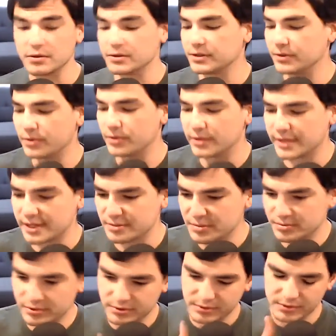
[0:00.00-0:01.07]
A lot of
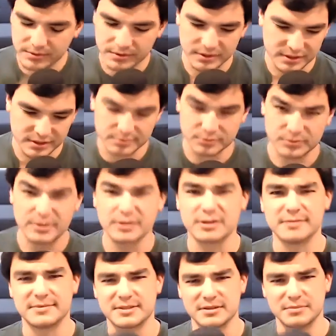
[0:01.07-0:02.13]
people, when it
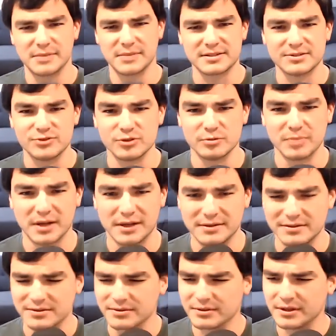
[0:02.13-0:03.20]
comes to messenger bots,
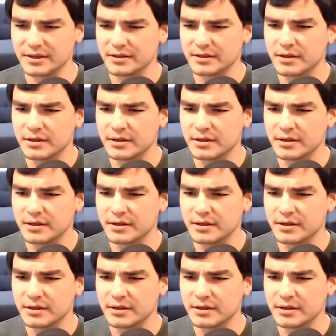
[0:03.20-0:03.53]
they're like,